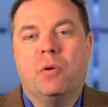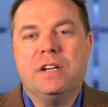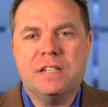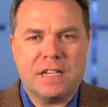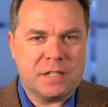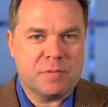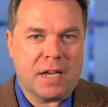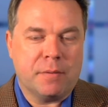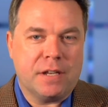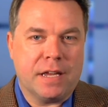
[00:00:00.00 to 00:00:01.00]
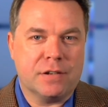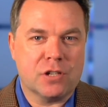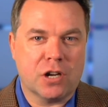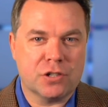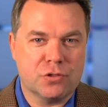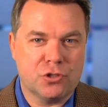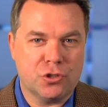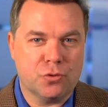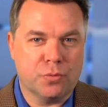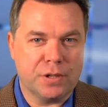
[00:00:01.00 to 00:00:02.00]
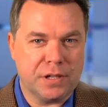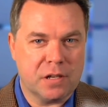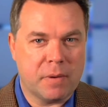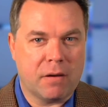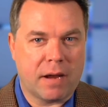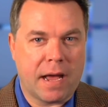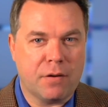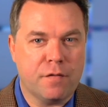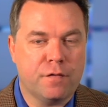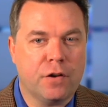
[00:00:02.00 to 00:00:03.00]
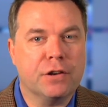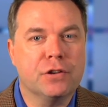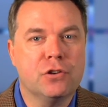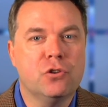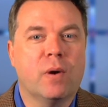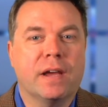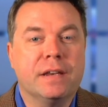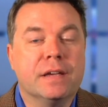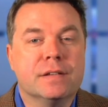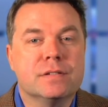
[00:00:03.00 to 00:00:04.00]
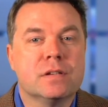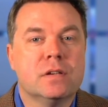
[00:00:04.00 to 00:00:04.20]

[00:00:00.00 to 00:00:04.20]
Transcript: I wanted to take some time today and talk to you really about how to fund new ideas.